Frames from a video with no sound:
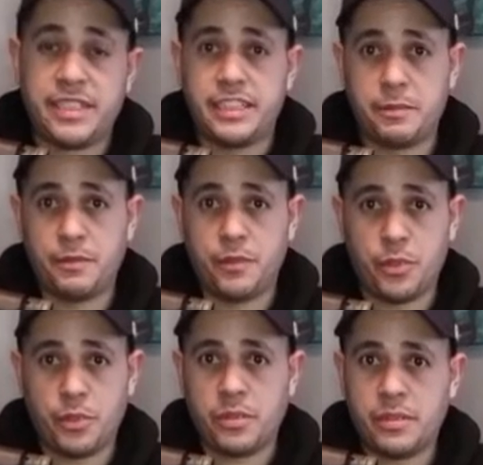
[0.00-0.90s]
this
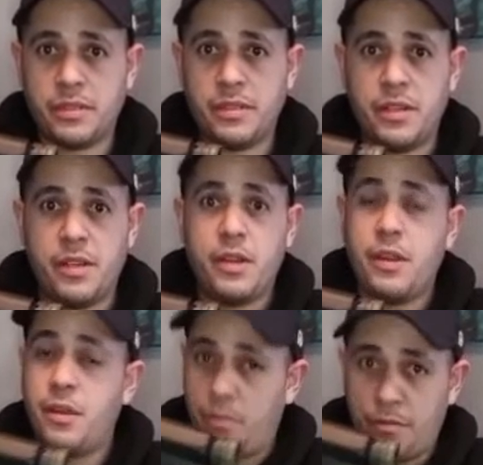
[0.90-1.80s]
before.
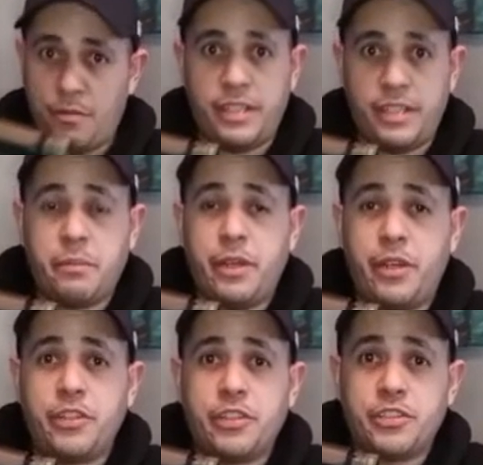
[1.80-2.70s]
Find the video on
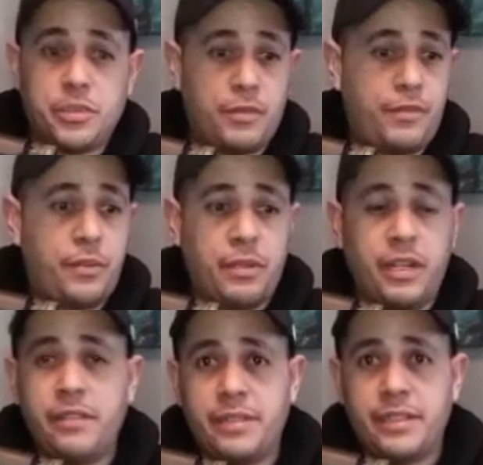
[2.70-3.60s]
YouTube if you don't believe
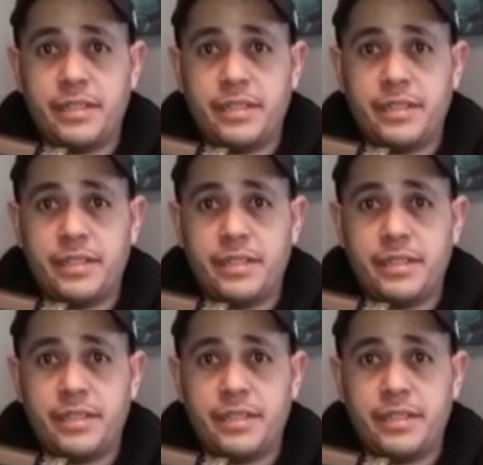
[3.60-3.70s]
it.